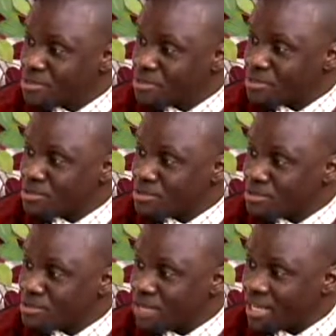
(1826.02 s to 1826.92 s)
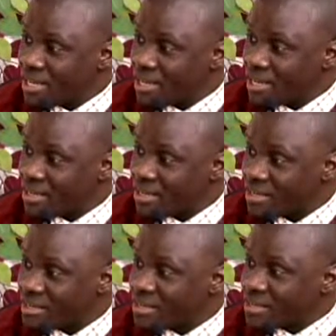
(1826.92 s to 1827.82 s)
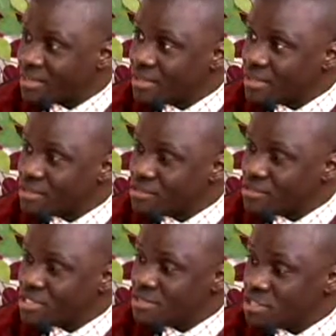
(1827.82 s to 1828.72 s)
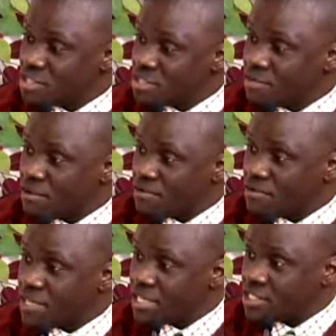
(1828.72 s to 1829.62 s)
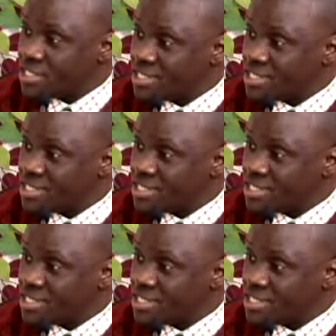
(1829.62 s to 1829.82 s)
ago, you go to you see the chief of a village.